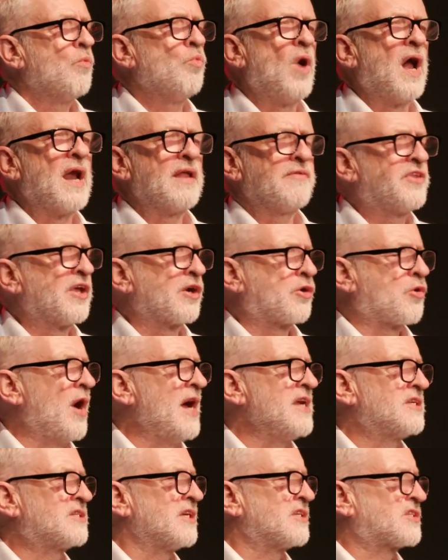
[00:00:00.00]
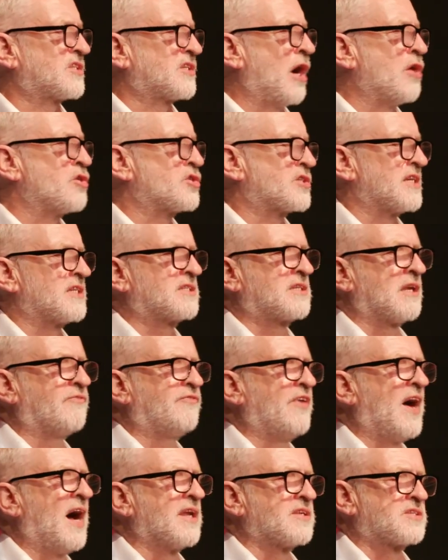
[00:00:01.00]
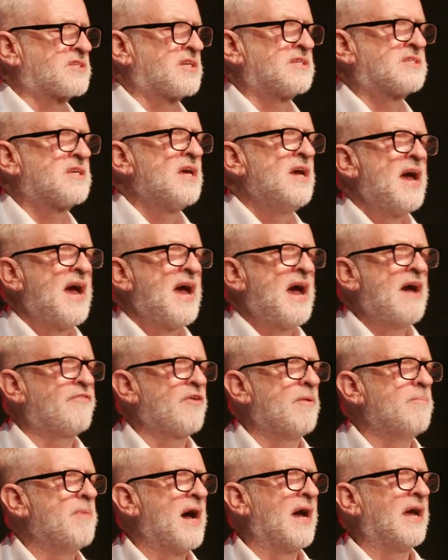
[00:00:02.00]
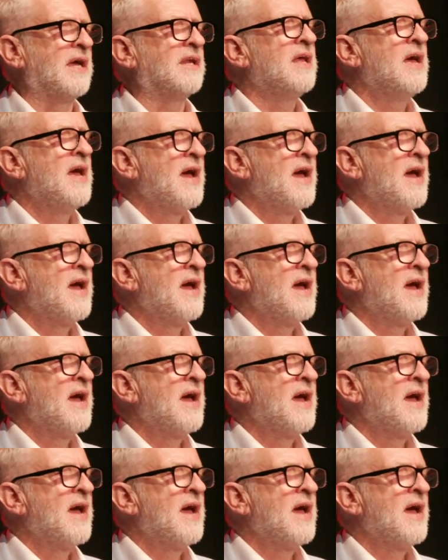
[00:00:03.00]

one of the greatest socialist advances ever made.